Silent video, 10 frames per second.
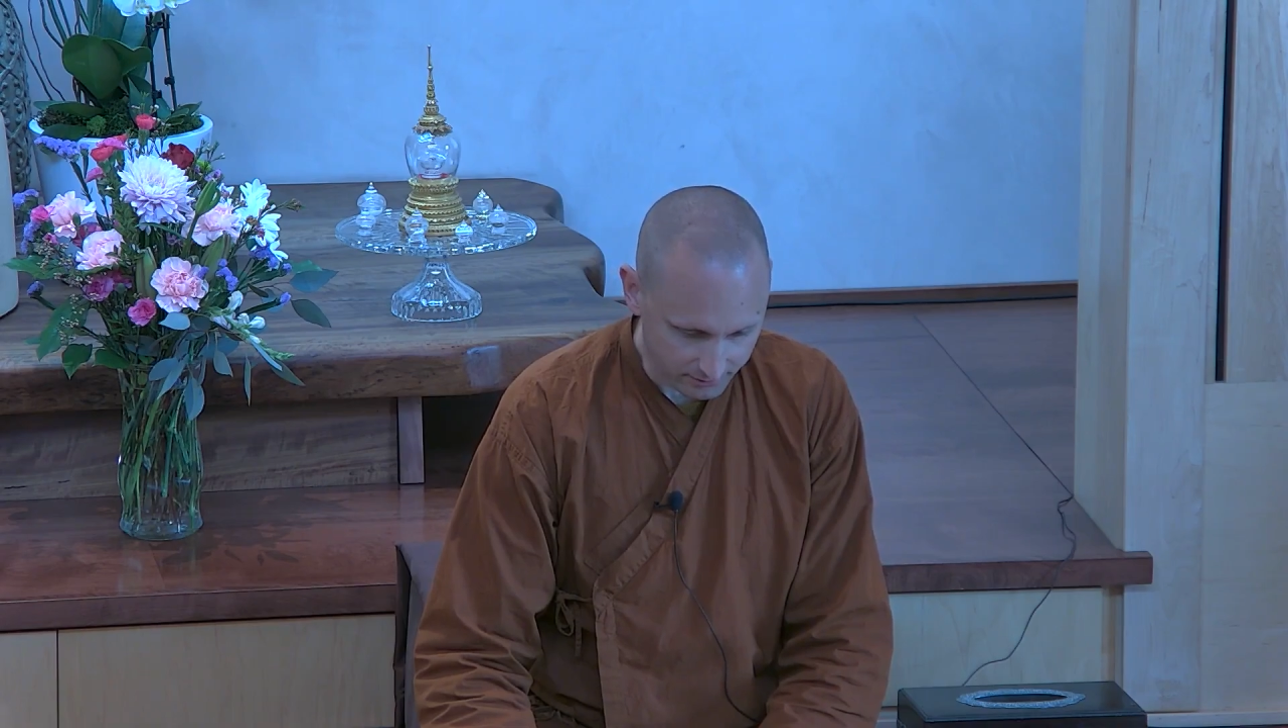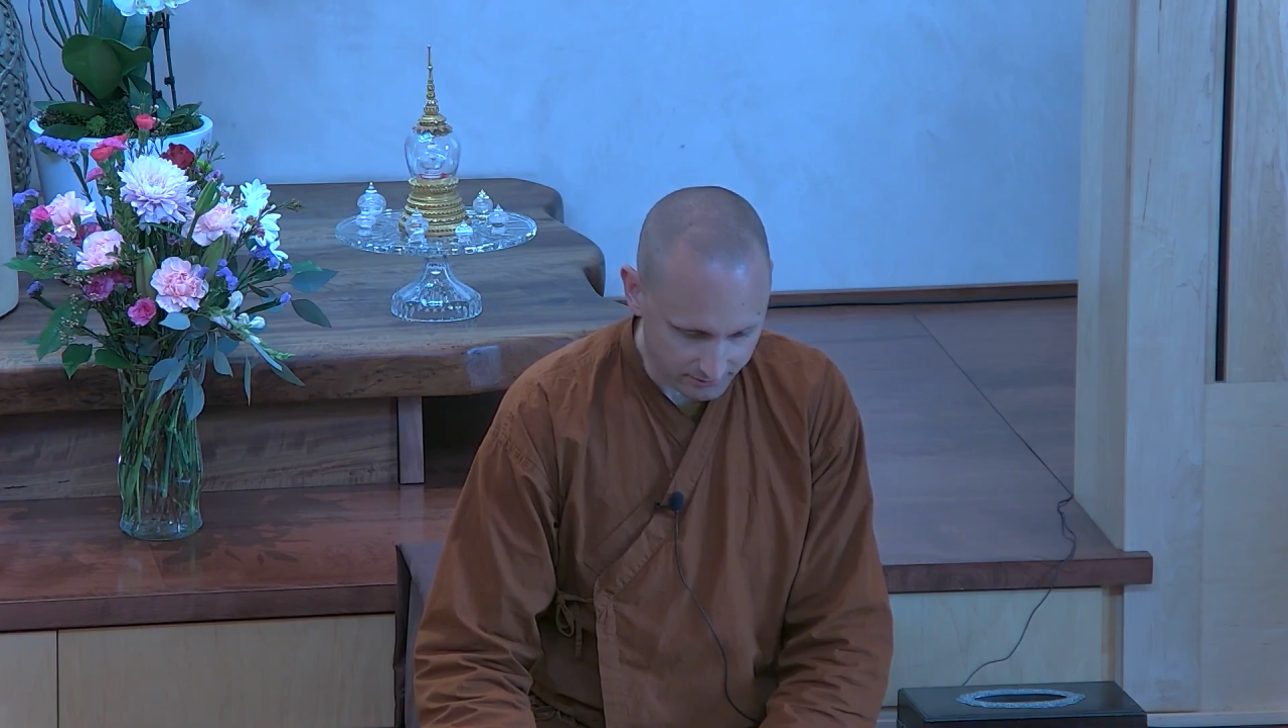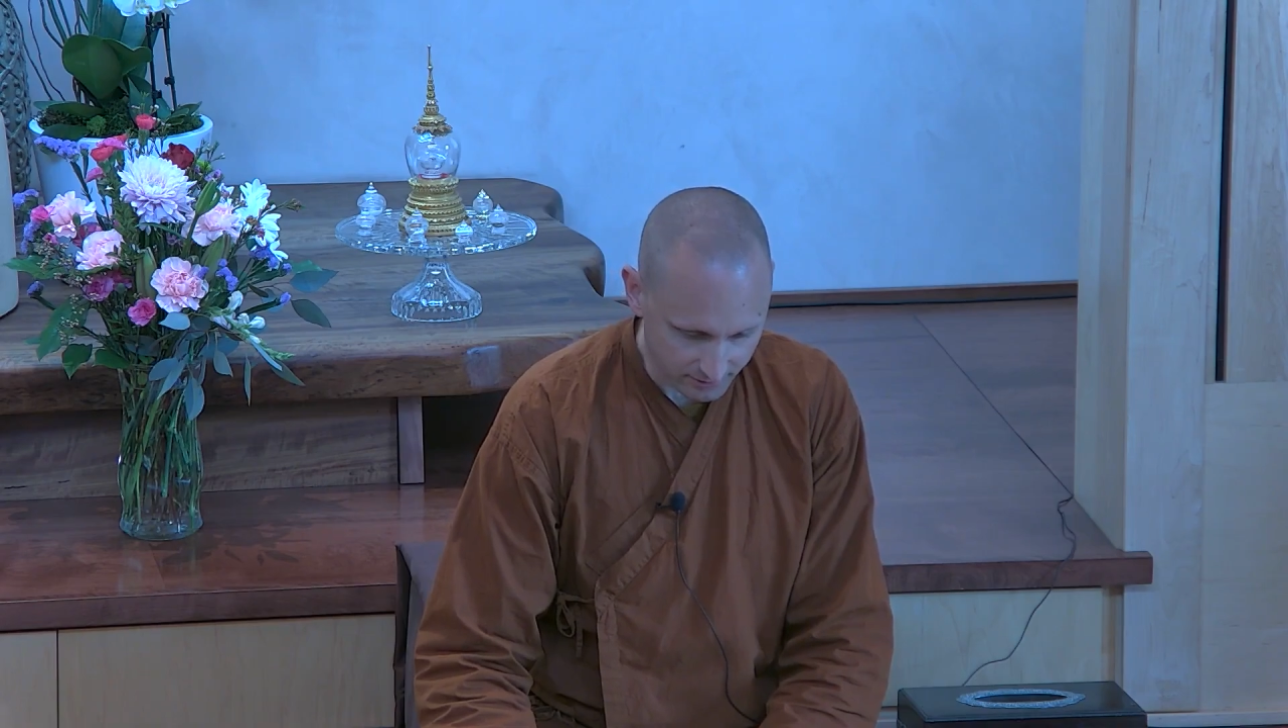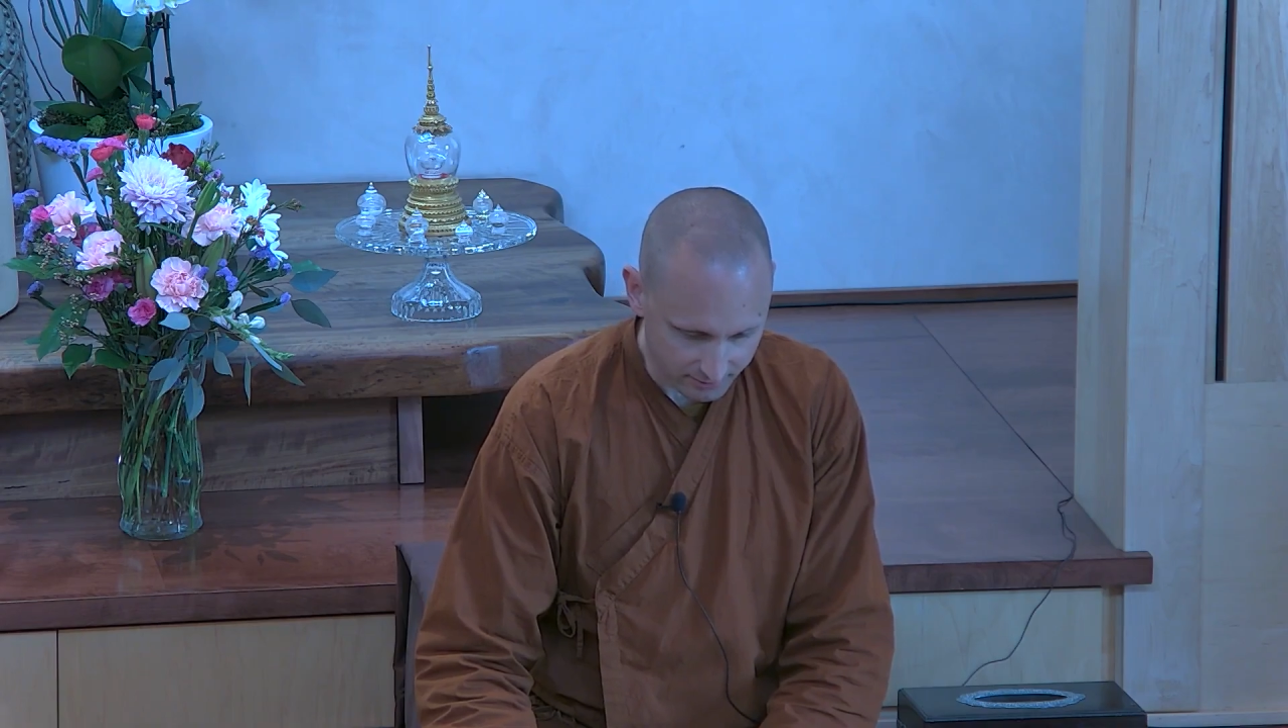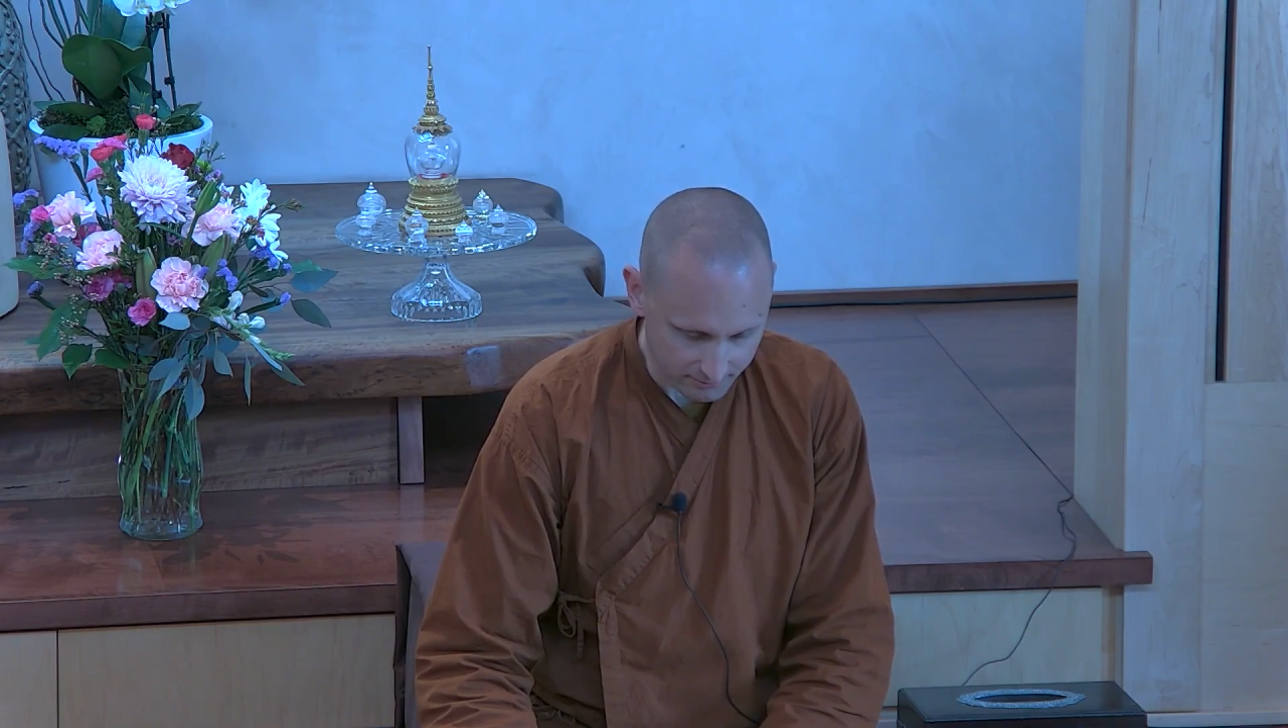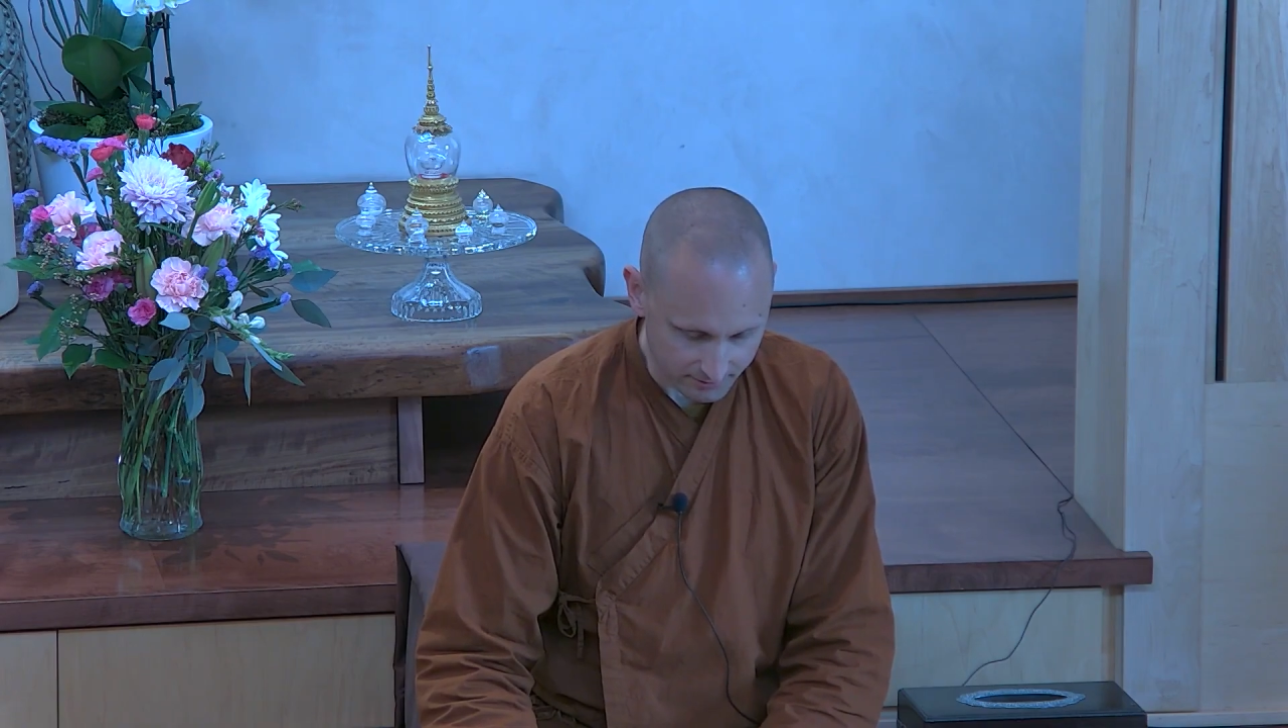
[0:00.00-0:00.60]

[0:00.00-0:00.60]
not meet